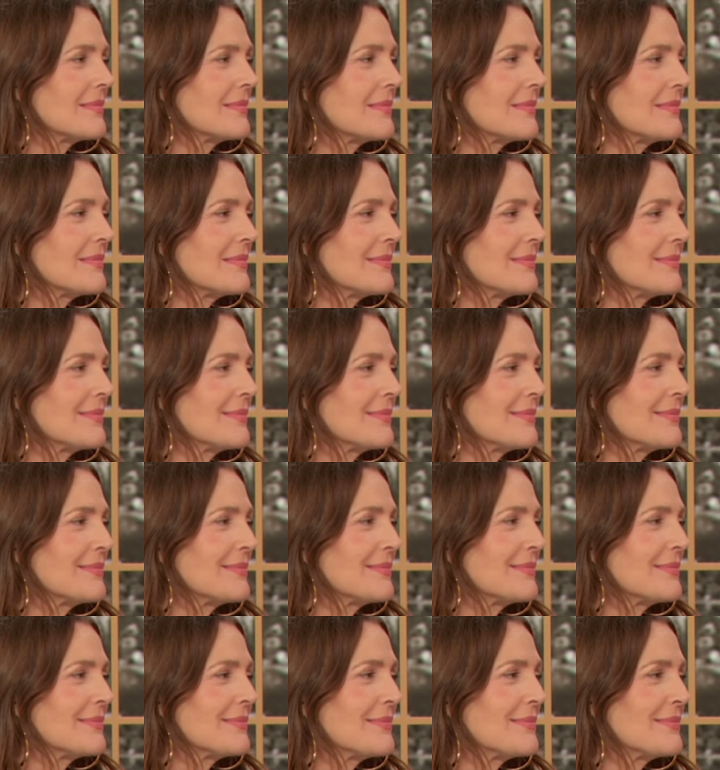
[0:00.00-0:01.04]

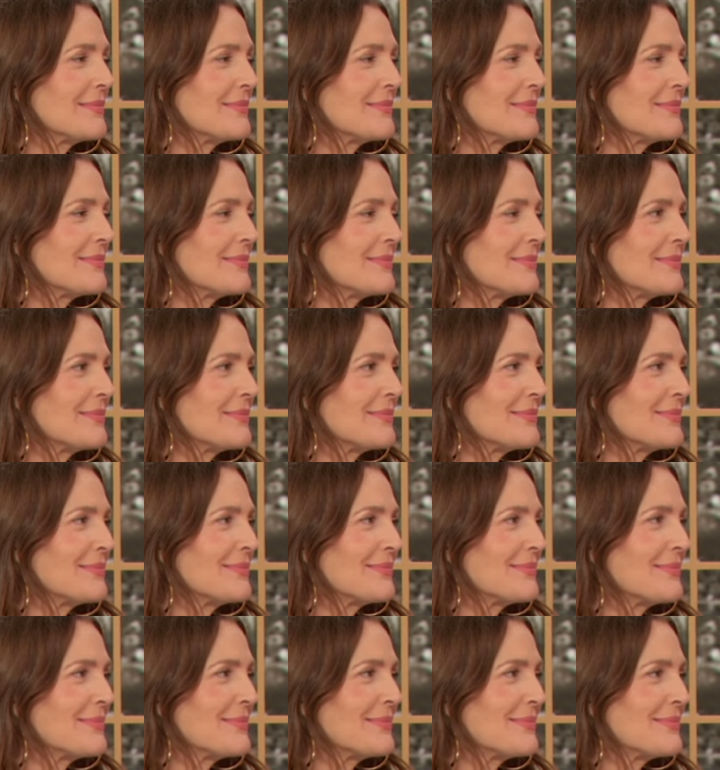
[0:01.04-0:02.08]

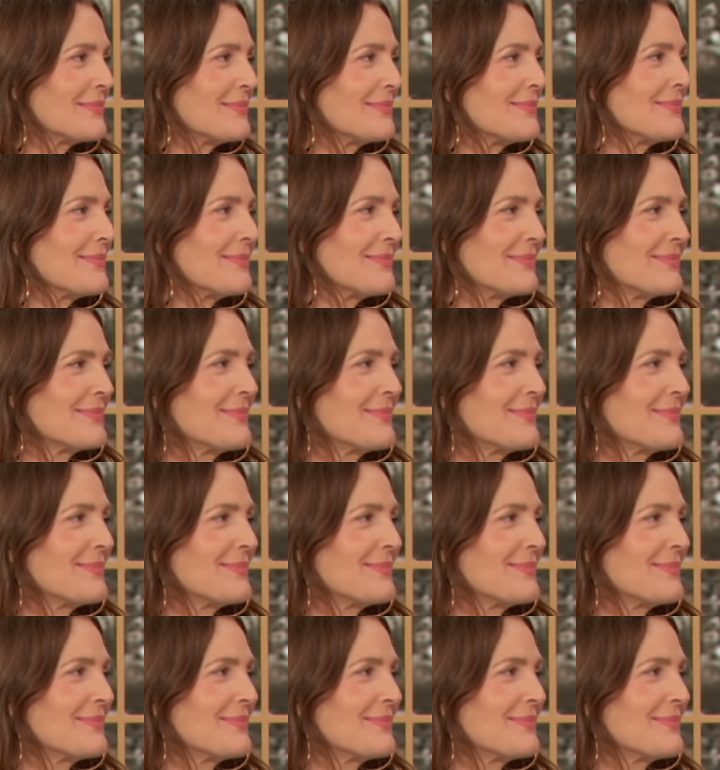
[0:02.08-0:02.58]
(silent)